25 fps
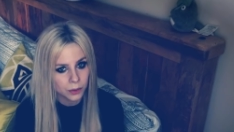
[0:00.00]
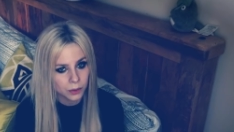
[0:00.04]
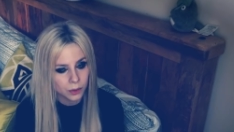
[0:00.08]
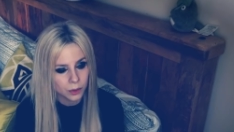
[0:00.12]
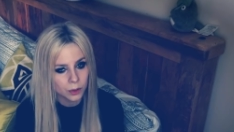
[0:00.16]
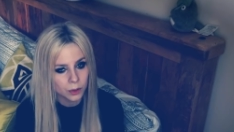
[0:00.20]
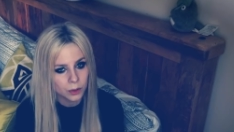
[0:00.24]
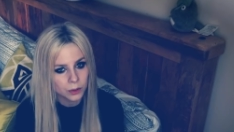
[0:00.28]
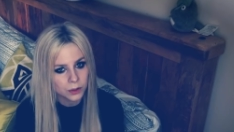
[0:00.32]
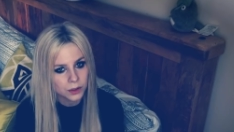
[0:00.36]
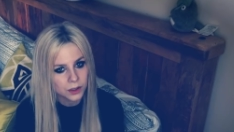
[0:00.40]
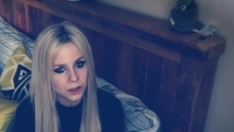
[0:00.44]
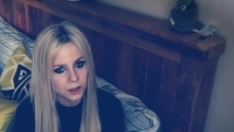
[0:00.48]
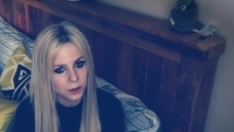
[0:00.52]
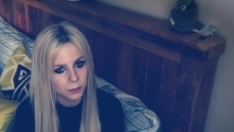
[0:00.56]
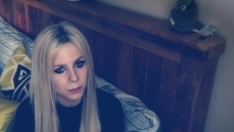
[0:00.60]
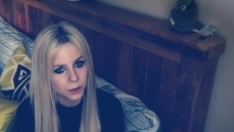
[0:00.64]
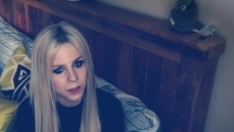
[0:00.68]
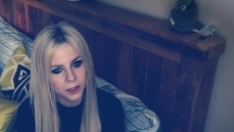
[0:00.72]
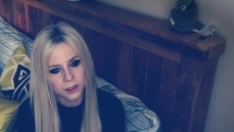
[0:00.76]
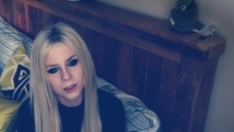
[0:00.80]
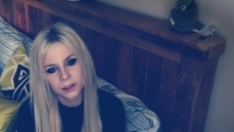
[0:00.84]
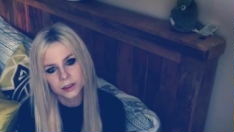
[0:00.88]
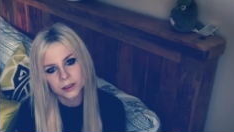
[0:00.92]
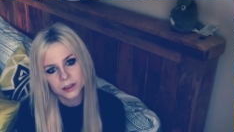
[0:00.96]
thoughts and
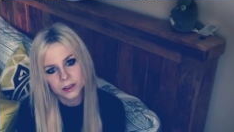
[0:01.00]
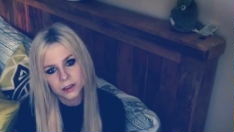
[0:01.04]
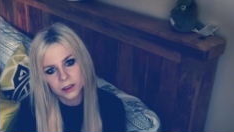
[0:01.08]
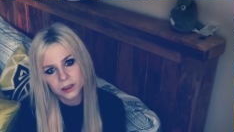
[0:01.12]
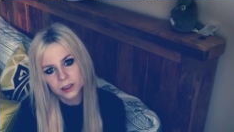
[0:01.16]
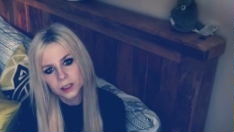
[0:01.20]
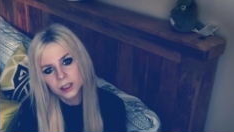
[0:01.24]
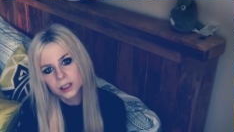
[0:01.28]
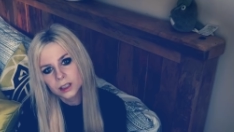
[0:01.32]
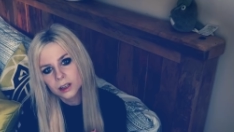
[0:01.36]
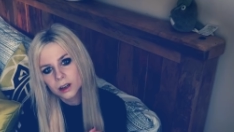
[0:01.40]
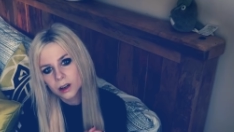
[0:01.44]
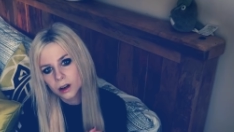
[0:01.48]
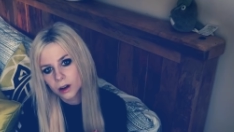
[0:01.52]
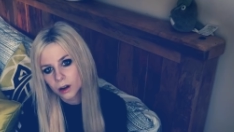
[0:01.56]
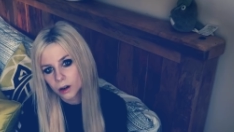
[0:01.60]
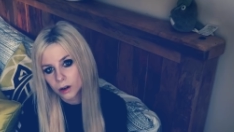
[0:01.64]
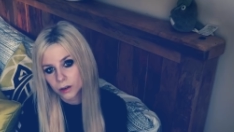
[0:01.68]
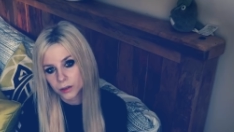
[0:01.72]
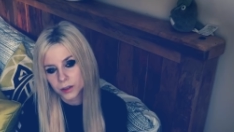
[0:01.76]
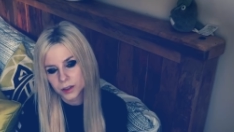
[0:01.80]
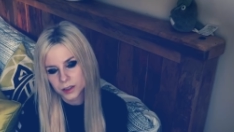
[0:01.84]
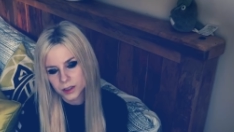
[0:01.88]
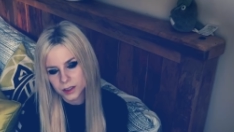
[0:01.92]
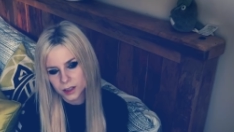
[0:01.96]
opinions
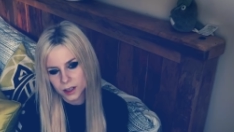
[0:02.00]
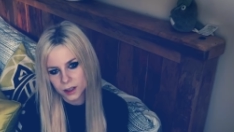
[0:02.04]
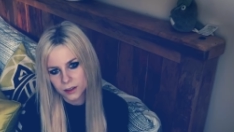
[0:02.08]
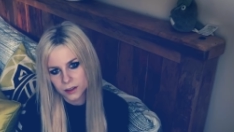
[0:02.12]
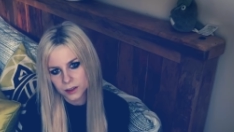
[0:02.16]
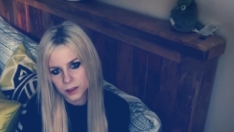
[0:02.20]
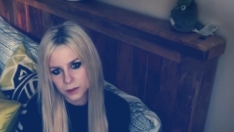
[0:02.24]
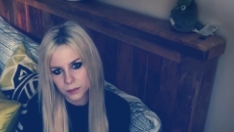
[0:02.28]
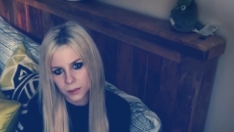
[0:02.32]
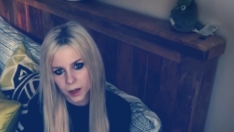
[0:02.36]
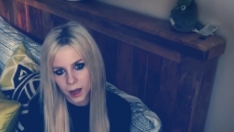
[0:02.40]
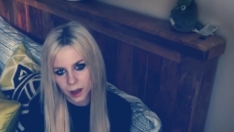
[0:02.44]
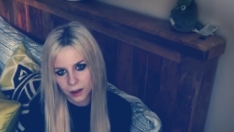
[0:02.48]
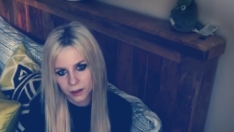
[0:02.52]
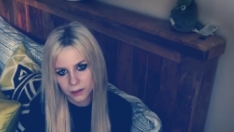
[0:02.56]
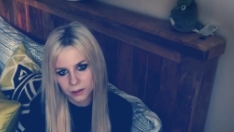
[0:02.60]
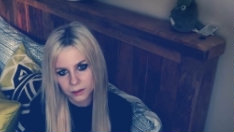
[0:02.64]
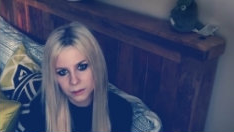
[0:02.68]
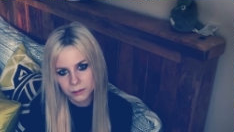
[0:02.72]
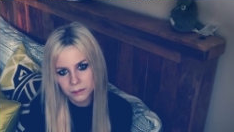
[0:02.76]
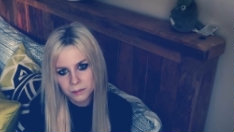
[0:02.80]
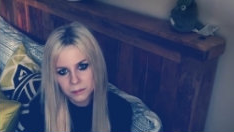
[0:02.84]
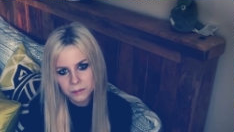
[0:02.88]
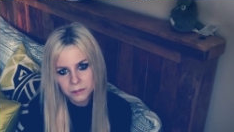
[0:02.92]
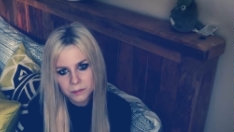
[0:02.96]
on the Slender Man.